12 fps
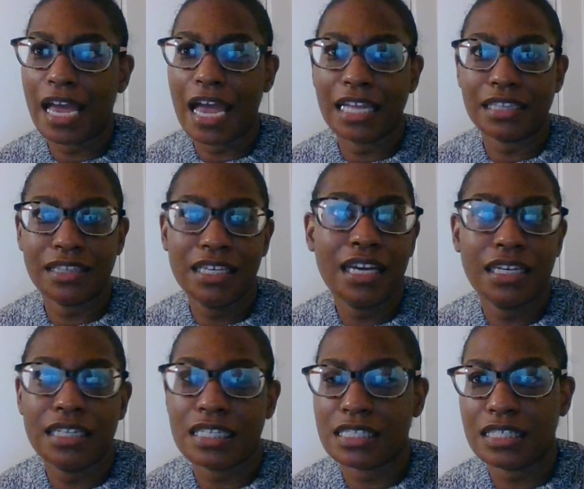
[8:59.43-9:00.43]
I think I
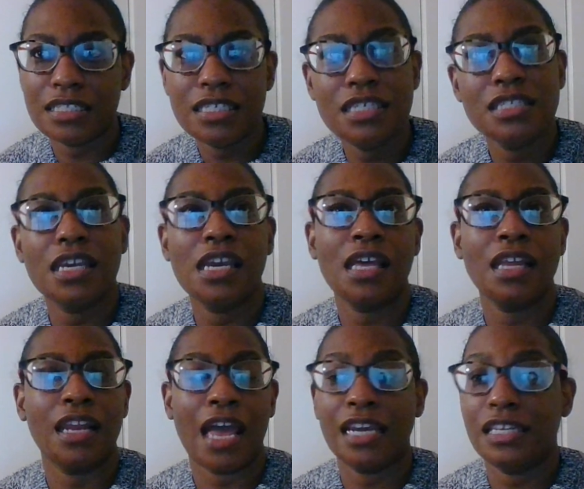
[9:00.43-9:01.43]
need a CT scan
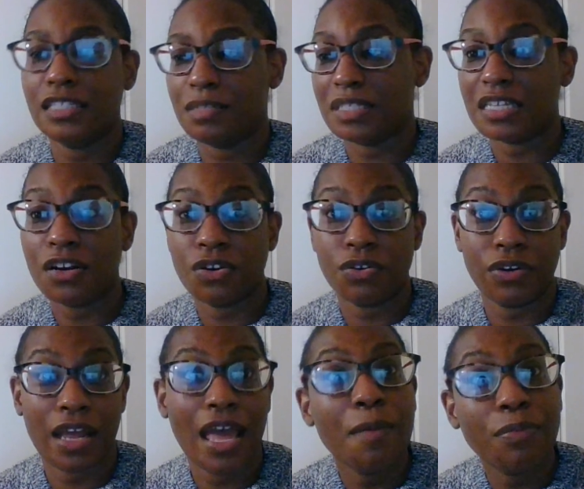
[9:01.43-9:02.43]
and I need to be started on
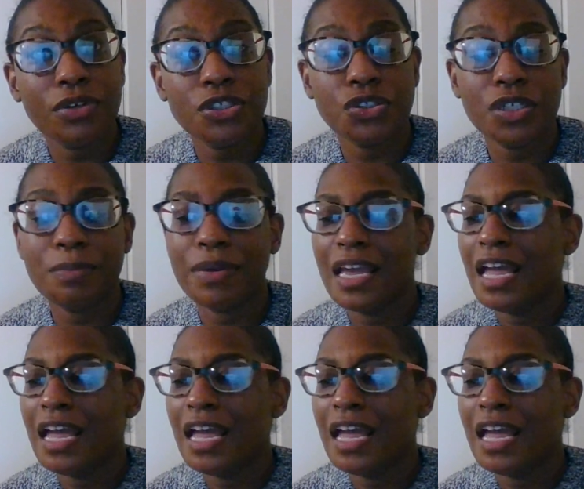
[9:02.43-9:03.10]
a heparin drip.